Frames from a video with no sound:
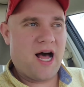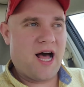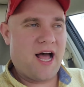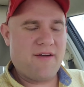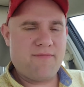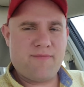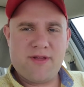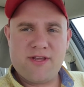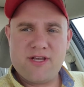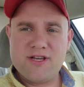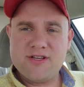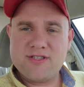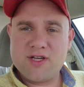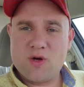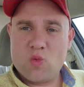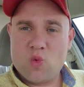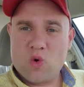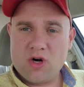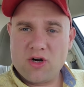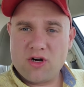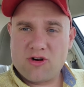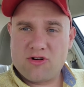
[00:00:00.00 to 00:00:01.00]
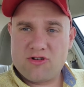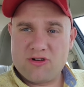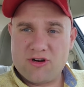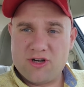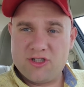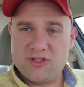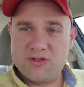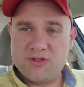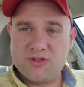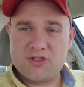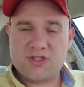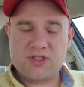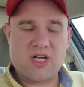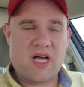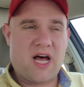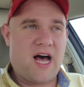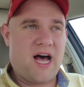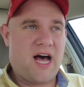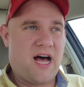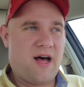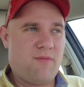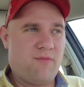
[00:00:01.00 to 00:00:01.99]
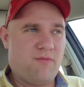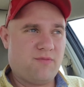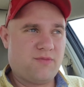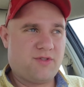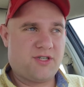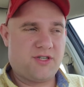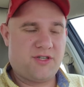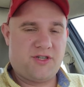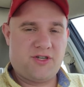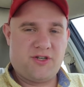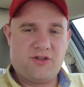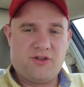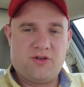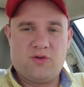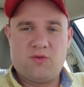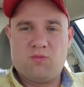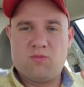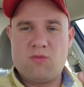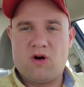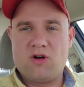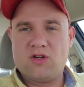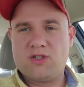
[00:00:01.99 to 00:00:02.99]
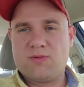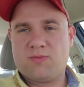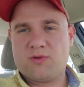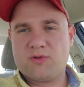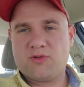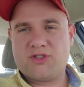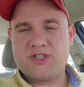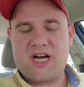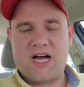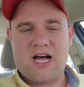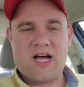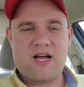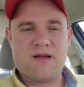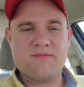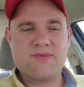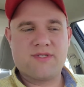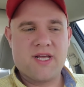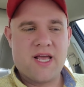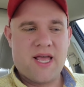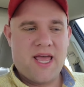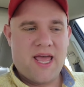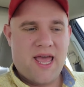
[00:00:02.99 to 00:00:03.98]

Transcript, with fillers: I've been using work crews um, to do multiple jobs,